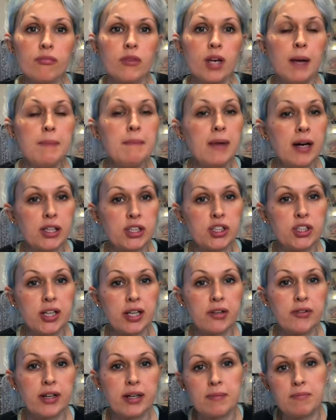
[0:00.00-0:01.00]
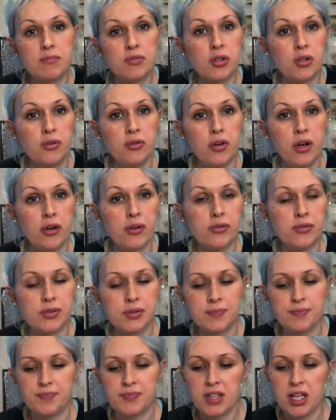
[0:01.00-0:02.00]
Might share it, who knows.
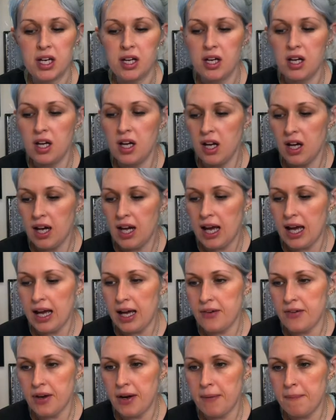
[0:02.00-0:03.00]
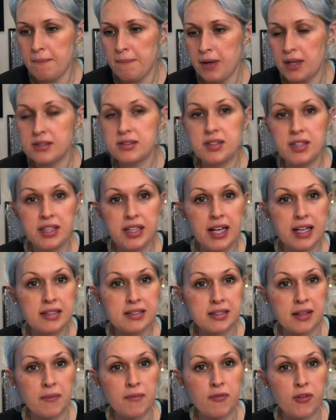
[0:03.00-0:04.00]
And I'll see you next
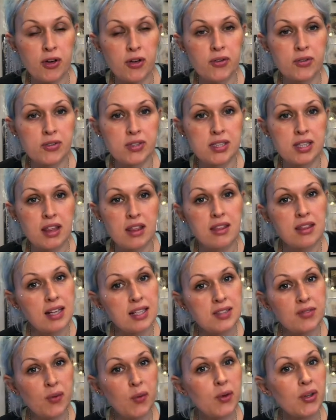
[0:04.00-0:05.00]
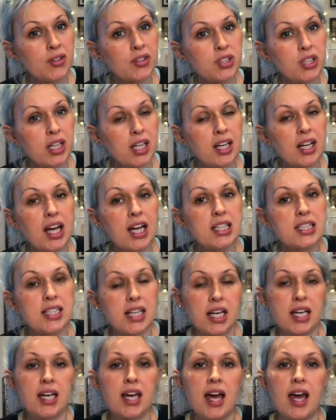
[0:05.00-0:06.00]
time, folks. Thanks for watching and
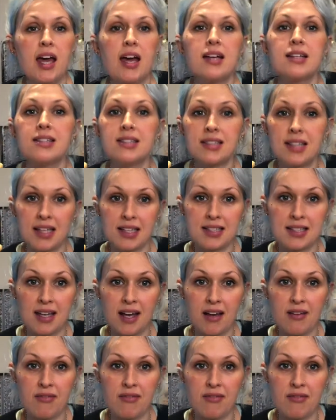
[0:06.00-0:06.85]
take care and stay safe,